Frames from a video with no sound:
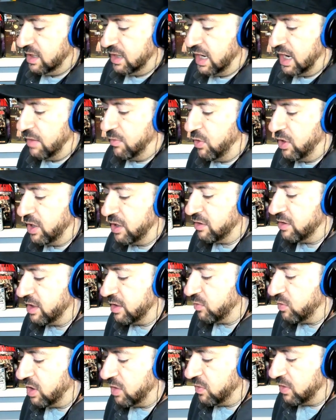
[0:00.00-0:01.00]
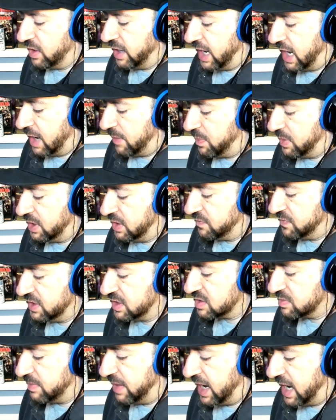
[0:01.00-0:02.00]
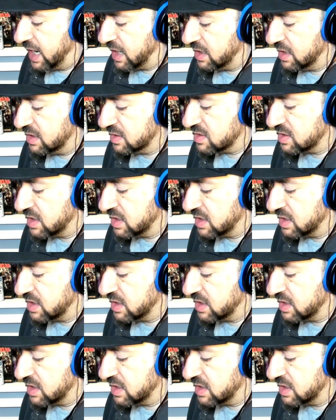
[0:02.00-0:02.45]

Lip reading: I'm wondering what will happen if these magnets